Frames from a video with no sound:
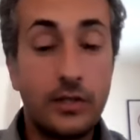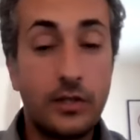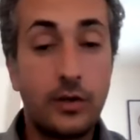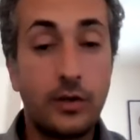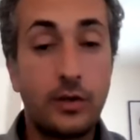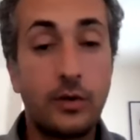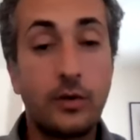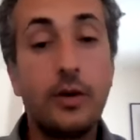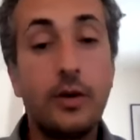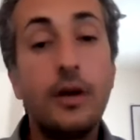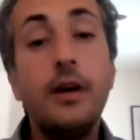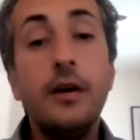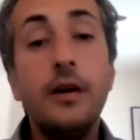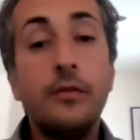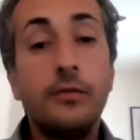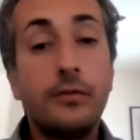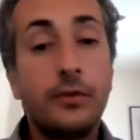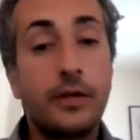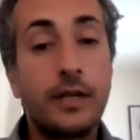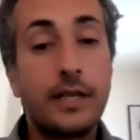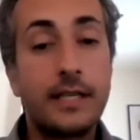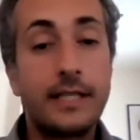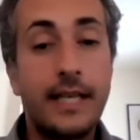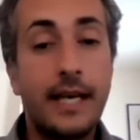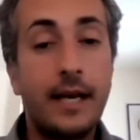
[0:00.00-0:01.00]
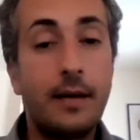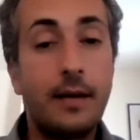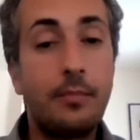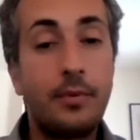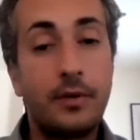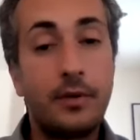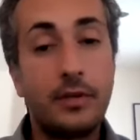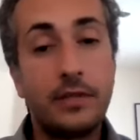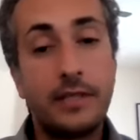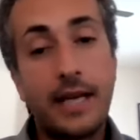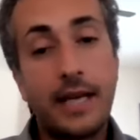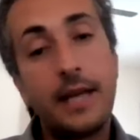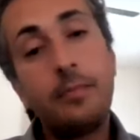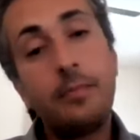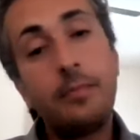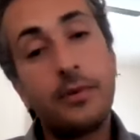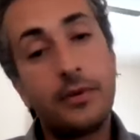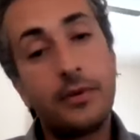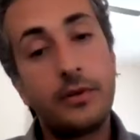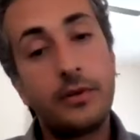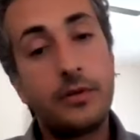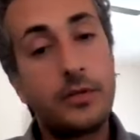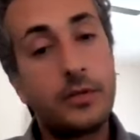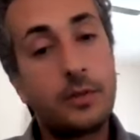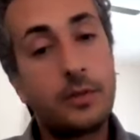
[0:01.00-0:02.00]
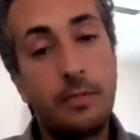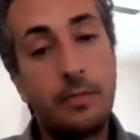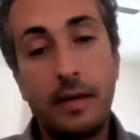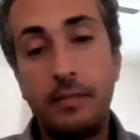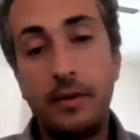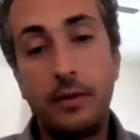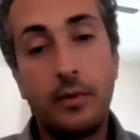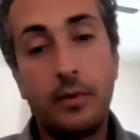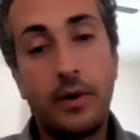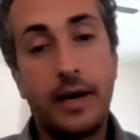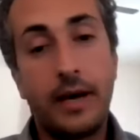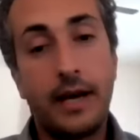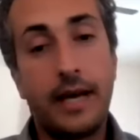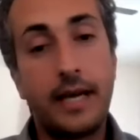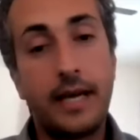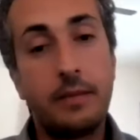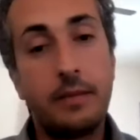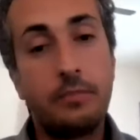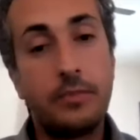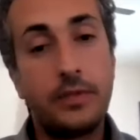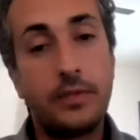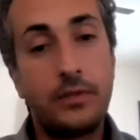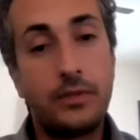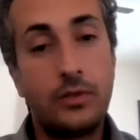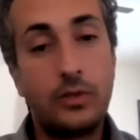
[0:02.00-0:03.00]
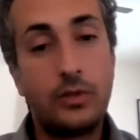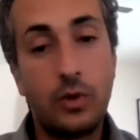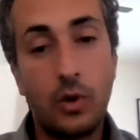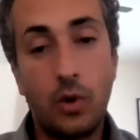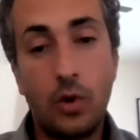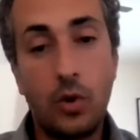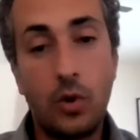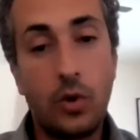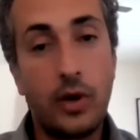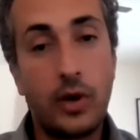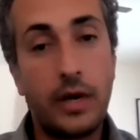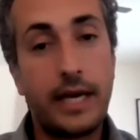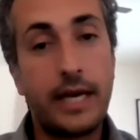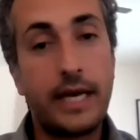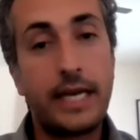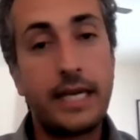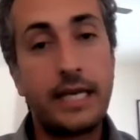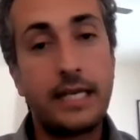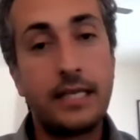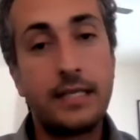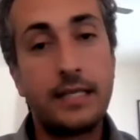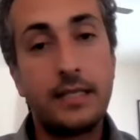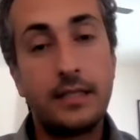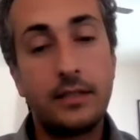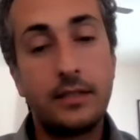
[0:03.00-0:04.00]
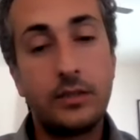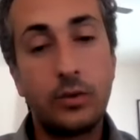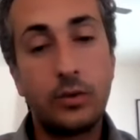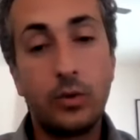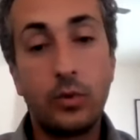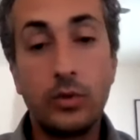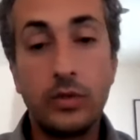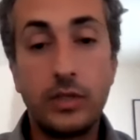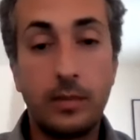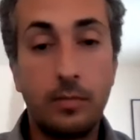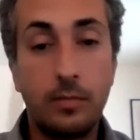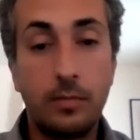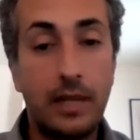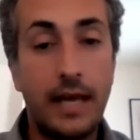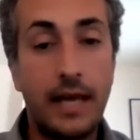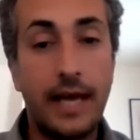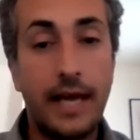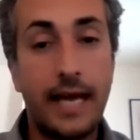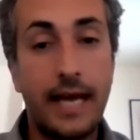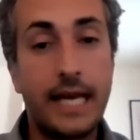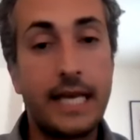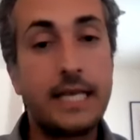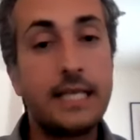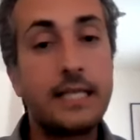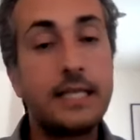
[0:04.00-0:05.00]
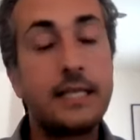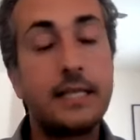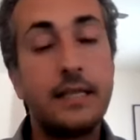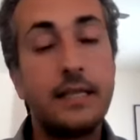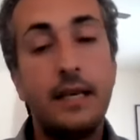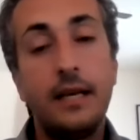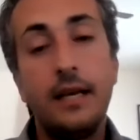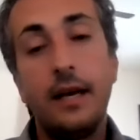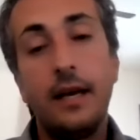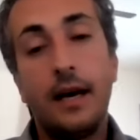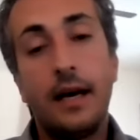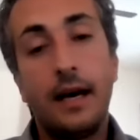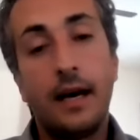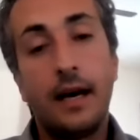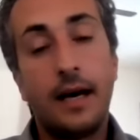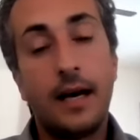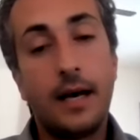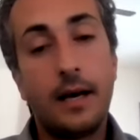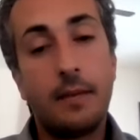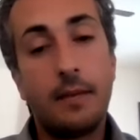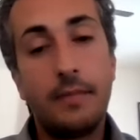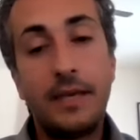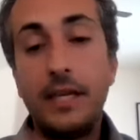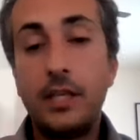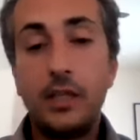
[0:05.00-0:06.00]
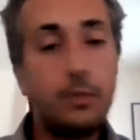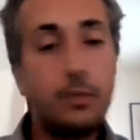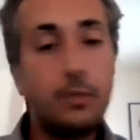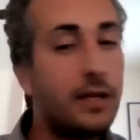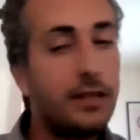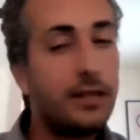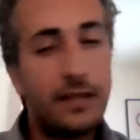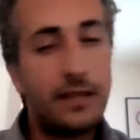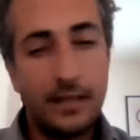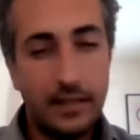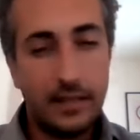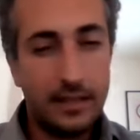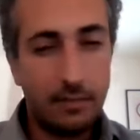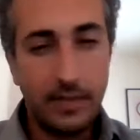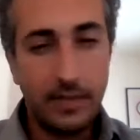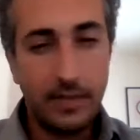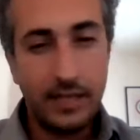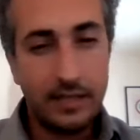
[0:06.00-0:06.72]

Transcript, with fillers: So, for example, diapers, baby wipes, toys, school supplies. Um, each month it's a